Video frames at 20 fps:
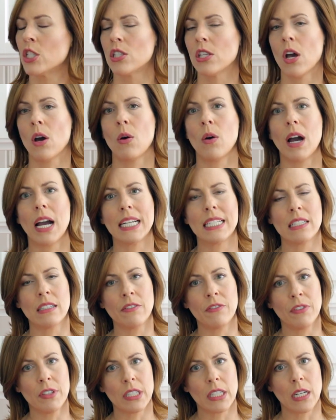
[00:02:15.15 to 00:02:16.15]
So I
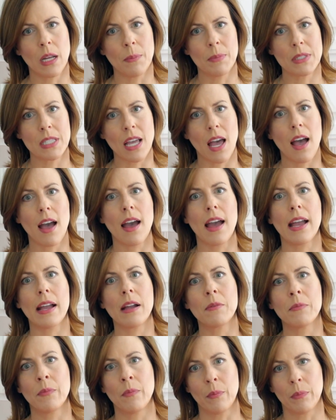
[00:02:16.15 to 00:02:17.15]
didn't fill it up as high.